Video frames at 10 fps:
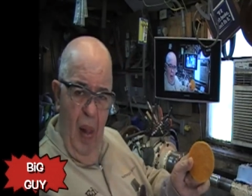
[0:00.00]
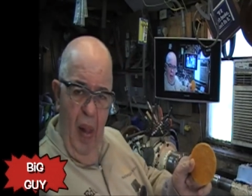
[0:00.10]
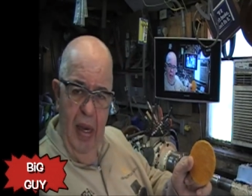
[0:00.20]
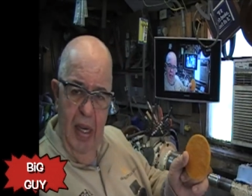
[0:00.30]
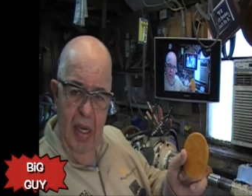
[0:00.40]

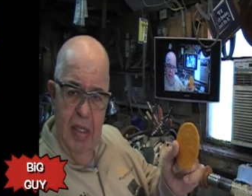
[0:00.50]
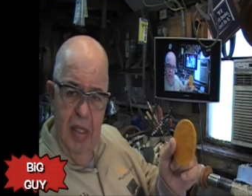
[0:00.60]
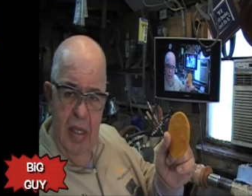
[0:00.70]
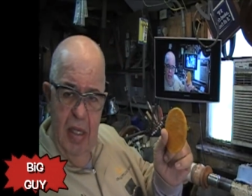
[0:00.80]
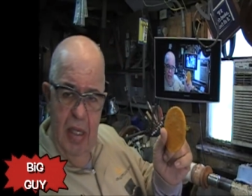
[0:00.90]
Like
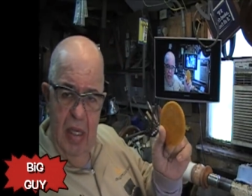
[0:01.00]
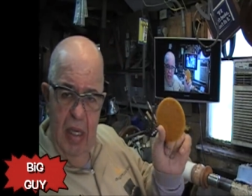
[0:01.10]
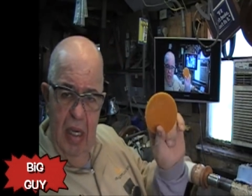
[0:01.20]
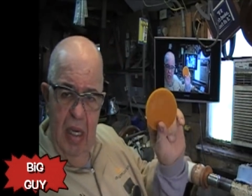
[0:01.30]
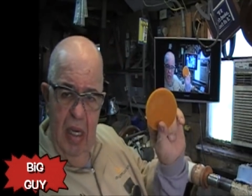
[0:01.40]
this.
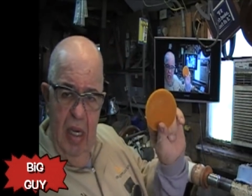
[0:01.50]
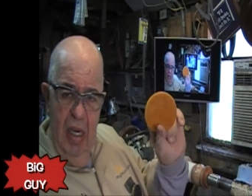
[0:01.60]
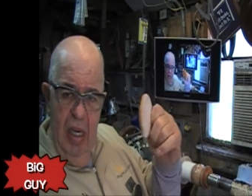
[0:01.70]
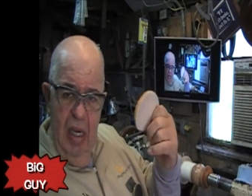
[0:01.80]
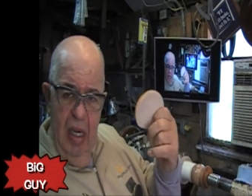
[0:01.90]

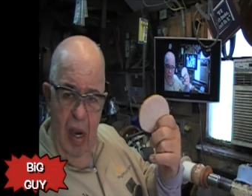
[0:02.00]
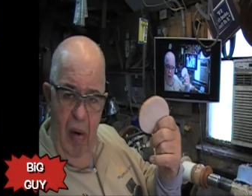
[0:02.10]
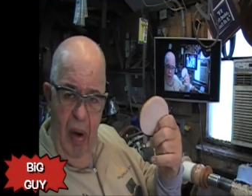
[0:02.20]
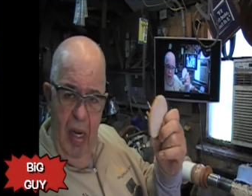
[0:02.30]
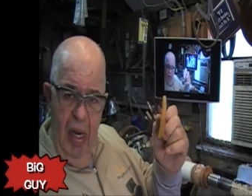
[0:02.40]

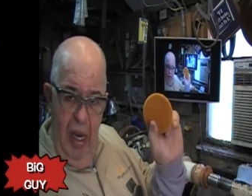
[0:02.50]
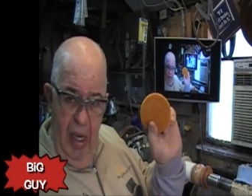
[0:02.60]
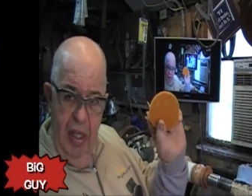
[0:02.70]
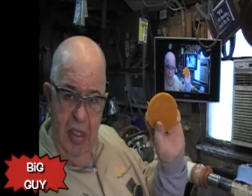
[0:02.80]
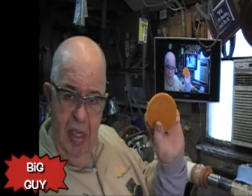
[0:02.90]
Alright, I
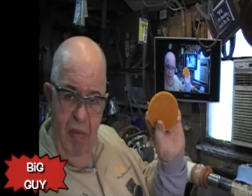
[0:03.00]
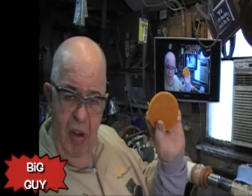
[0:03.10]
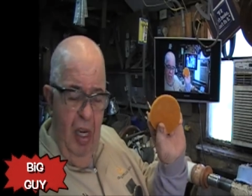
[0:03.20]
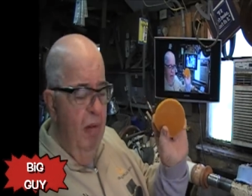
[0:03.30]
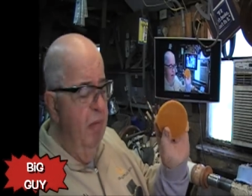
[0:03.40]
get this at
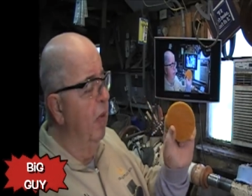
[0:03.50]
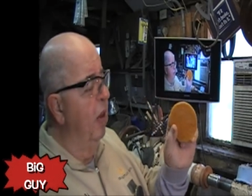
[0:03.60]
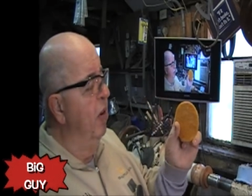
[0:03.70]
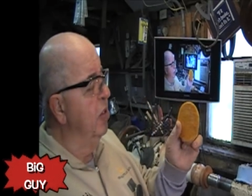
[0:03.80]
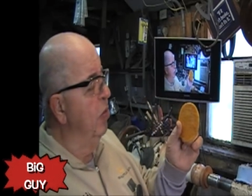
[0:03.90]
Vinning.
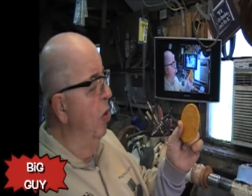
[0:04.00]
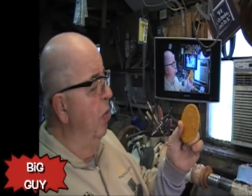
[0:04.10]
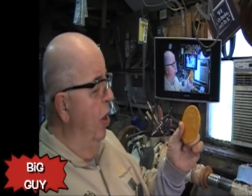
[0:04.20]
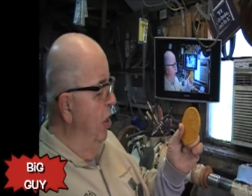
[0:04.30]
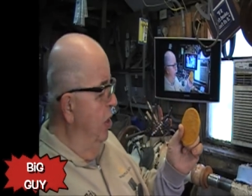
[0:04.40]
Vince Warren
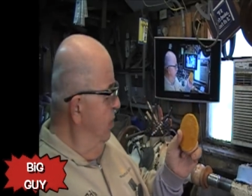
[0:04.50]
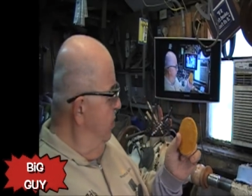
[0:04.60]
Wonders.